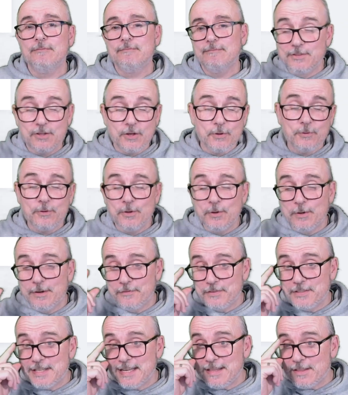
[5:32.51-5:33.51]
So you'll
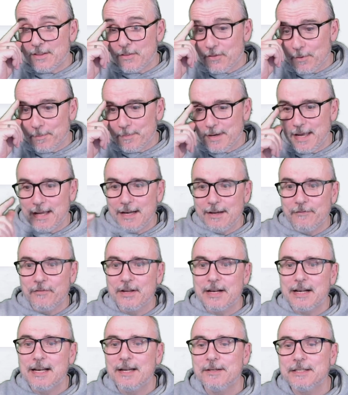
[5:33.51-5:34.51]
have seen the thumbnail if you
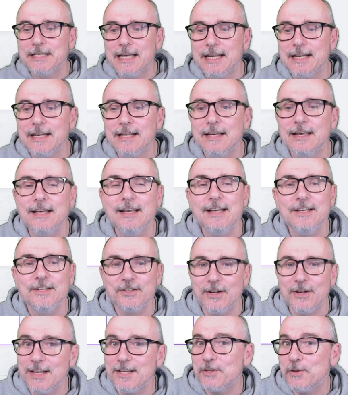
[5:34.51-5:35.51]
clicked in.
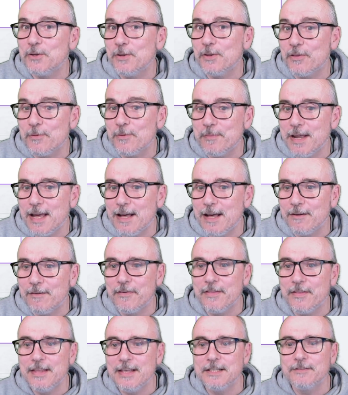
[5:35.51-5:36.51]
So let's do a thumbnail
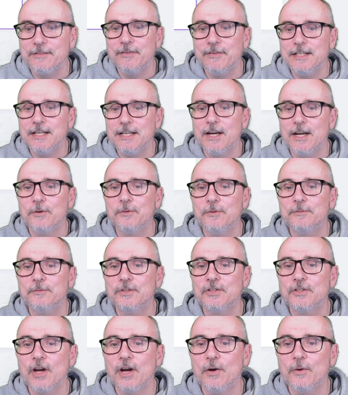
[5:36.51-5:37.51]
for this video.
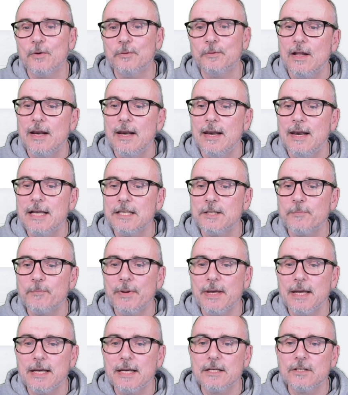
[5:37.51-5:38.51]
So let's
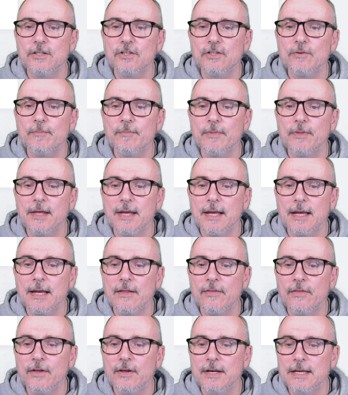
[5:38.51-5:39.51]
pick something
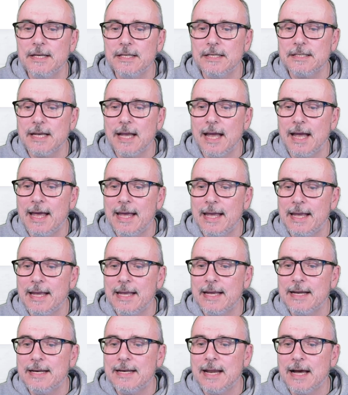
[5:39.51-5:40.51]
that is
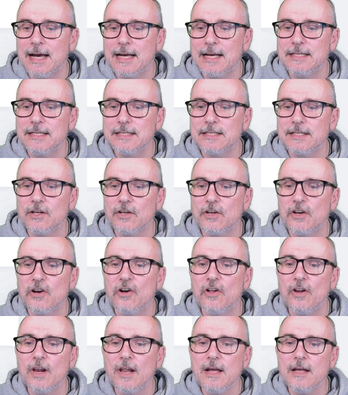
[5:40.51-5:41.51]
a nice
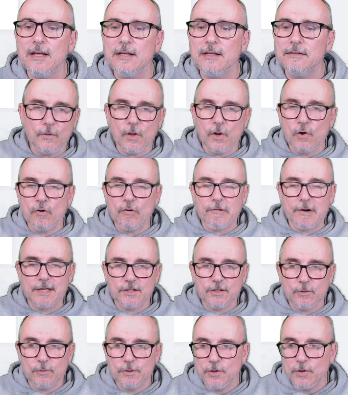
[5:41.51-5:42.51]
color. All right,
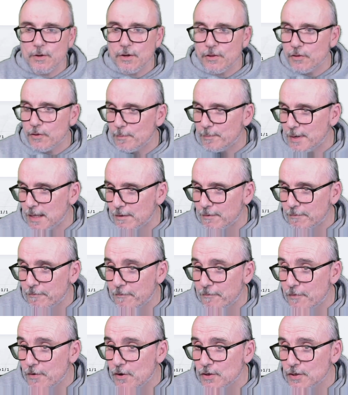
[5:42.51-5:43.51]
so we're doing a thumbnail.
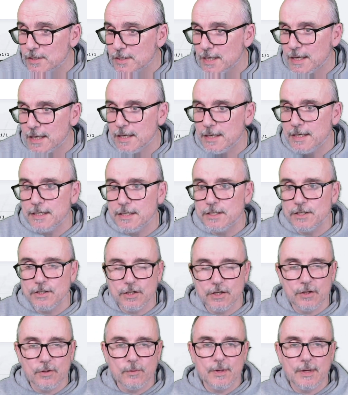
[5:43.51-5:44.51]
First thing you need to
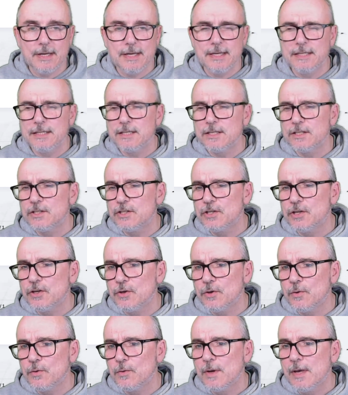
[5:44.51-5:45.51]
do is
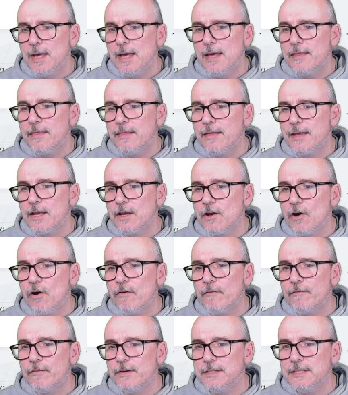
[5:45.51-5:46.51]
to think
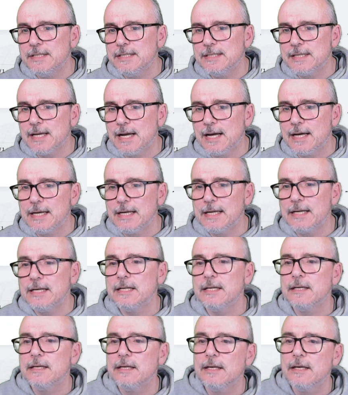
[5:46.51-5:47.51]
of a design.
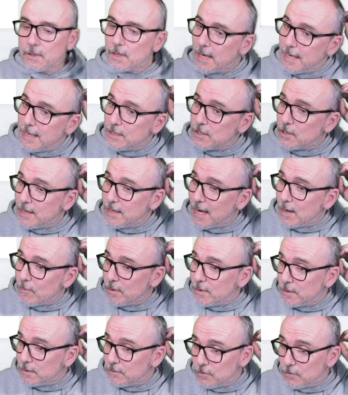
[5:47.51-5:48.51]
Okay, so now
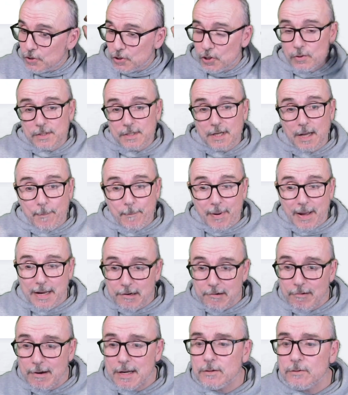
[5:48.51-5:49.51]
we're choosing a
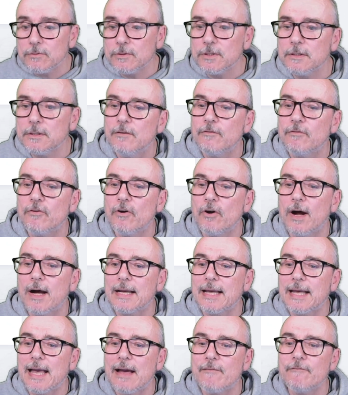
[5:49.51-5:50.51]
background for our
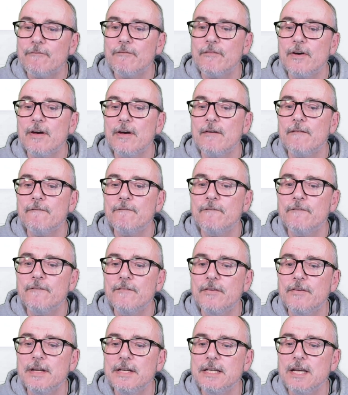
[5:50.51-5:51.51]
Canva
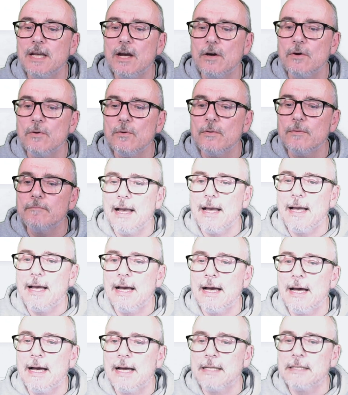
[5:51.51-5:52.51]
video.
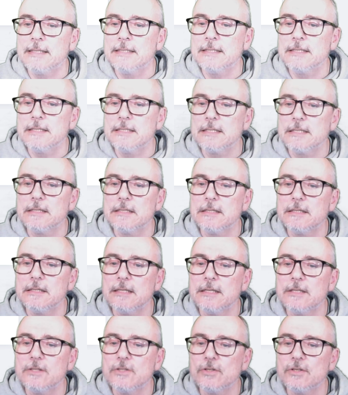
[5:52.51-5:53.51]
And
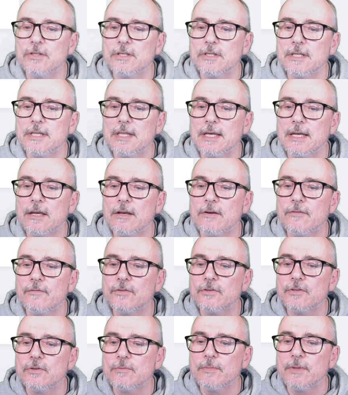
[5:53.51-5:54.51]
let's just think of
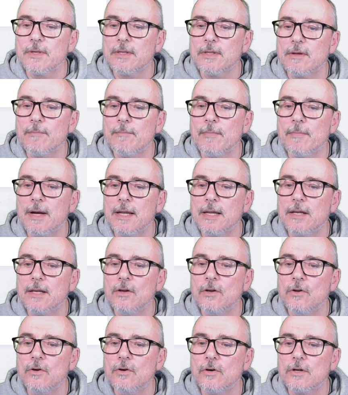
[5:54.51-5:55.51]
something that might
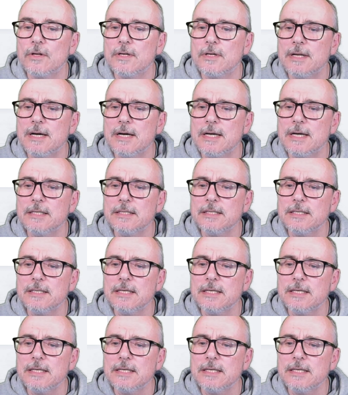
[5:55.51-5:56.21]
look nice.